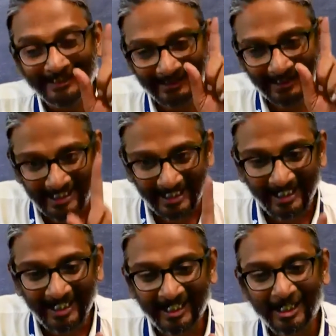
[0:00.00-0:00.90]
The
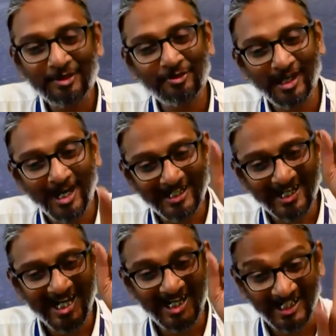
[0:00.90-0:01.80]
day you get
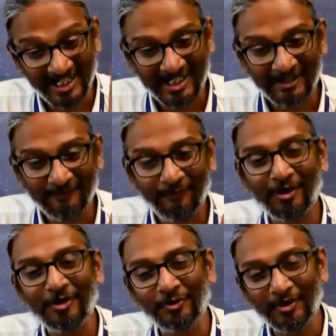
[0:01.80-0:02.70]
a reason
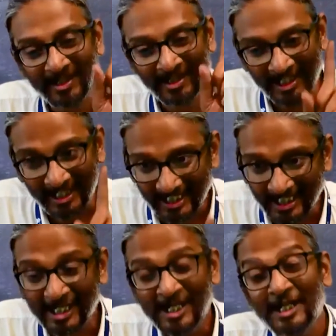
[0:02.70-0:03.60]
for doing
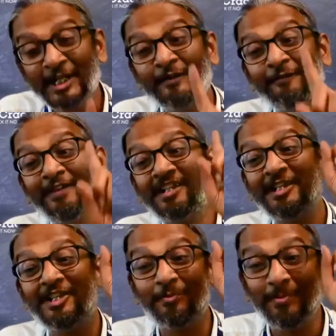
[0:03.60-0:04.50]
D, which
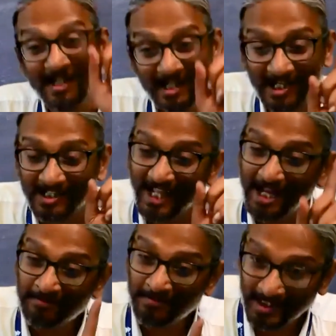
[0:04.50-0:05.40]
is bigger
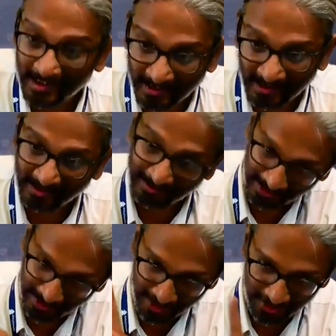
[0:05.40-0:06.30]
than money,
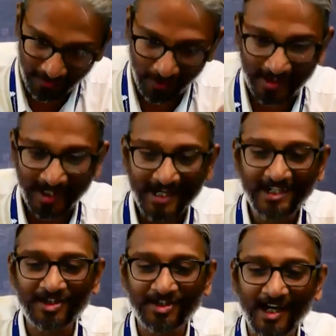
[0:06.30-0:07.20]
you won't get
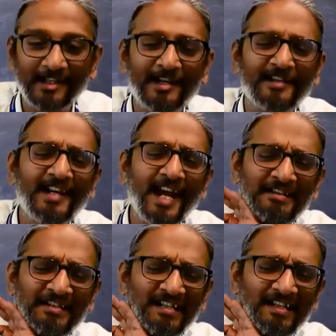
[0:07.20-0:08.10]
distracted.
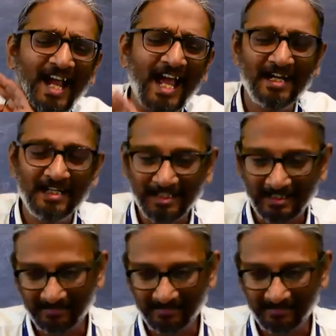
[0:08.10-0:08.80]
That's a guarantee.